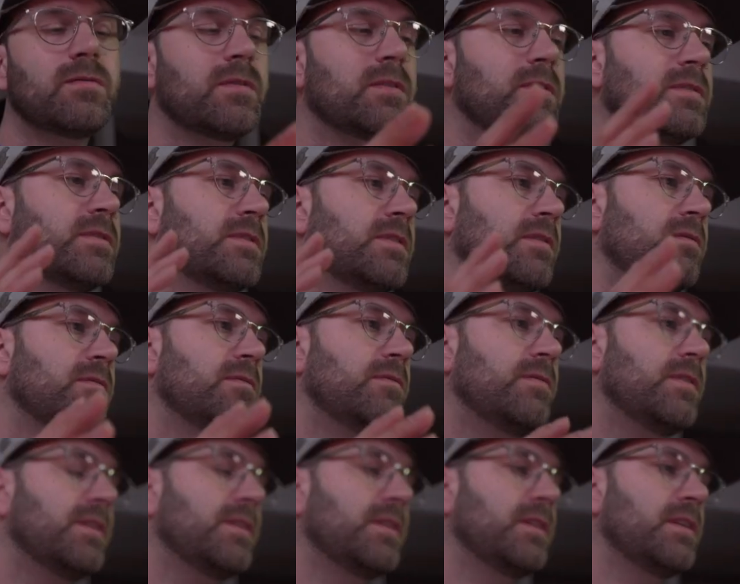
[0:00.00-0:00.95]
first, then
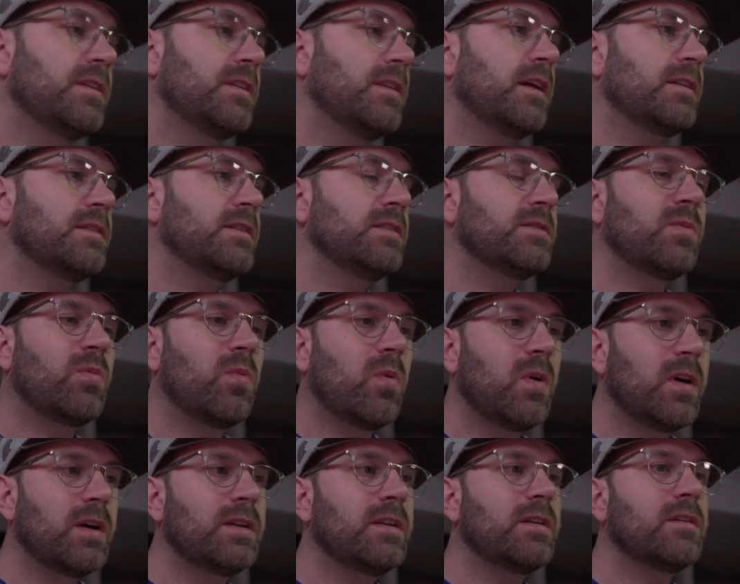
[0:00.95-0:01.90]
fill in at least
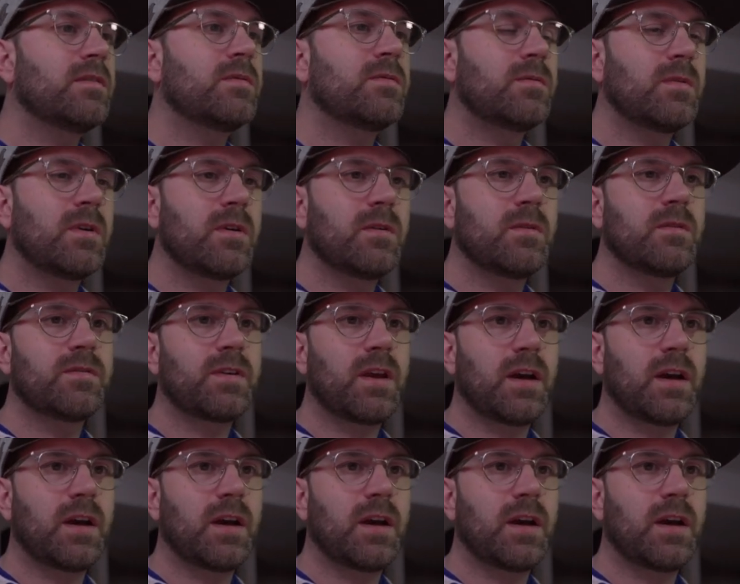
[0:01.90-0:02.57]
one row of